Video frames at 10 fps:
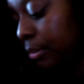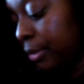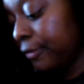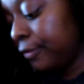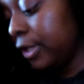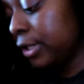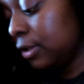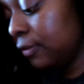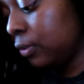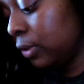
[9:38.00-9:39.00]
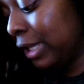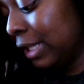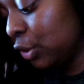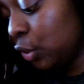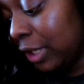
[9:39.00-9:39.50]
But first of all, I
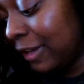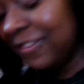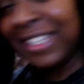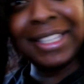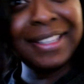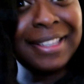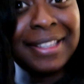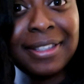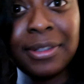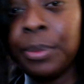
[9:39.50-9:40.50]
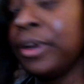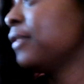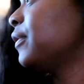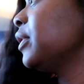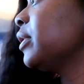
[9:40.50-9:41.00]
literally haven't eaten since
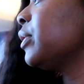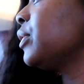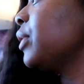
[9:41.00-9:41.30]
breakfast.